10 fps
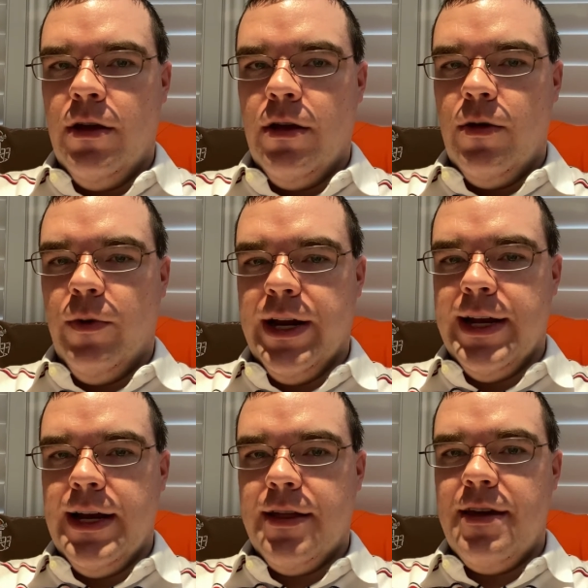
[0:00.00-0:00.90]
When
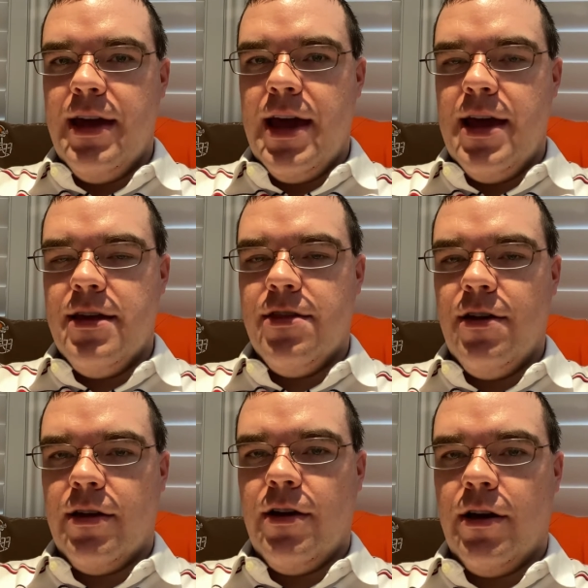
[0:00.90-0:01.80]
conducting a
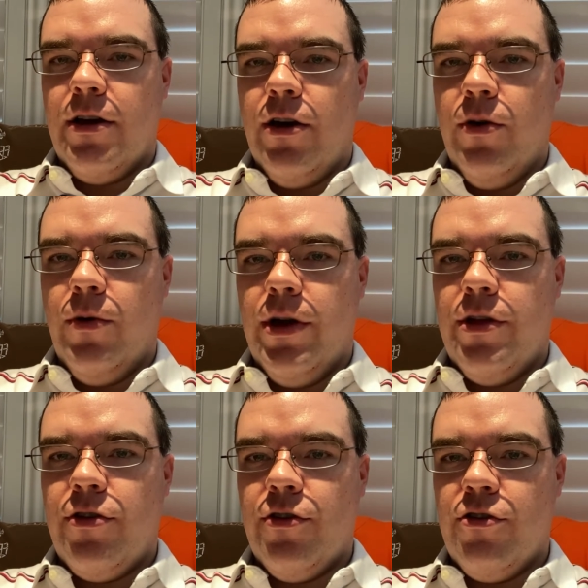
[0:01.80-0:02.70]
DuckDuckGo
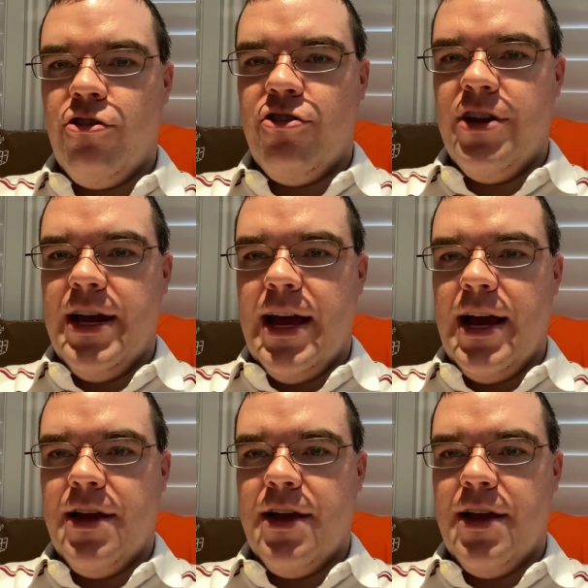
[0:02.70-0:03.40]
search today,